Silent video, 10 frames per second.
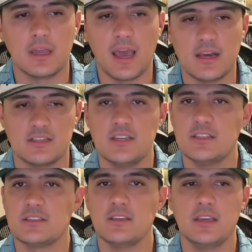
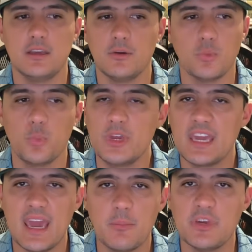Guys, we
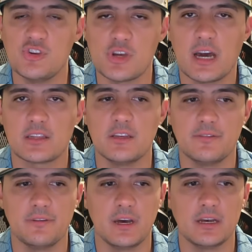can't be shocked
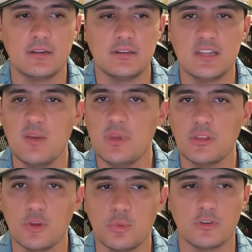if
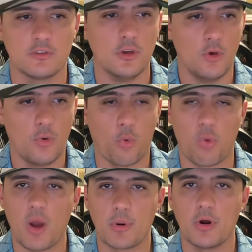Damian Lewis or
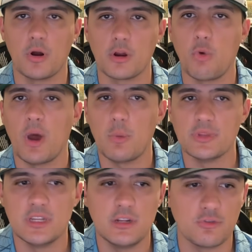Robert Hunt go out
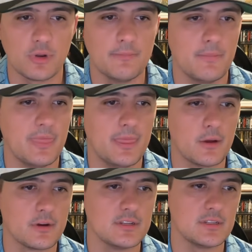with an injury. There's